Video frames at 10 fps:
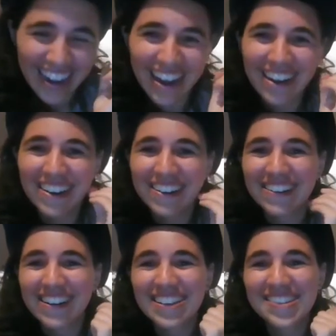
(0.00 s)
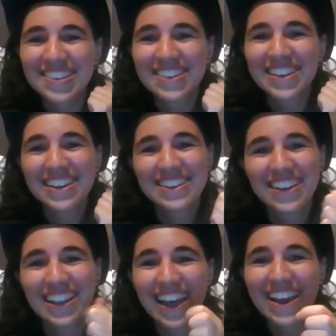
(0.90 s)
Oh, he's just gonna
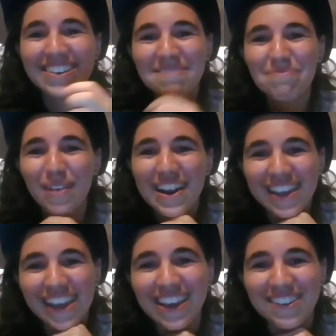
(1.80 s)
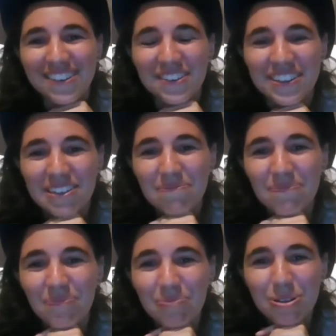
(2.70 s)
delight in breaking it to
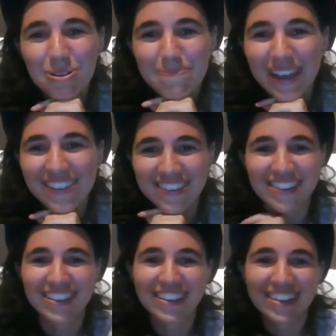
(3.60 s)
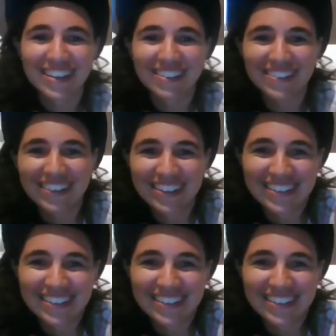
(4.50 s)
him. Poor Basil. God.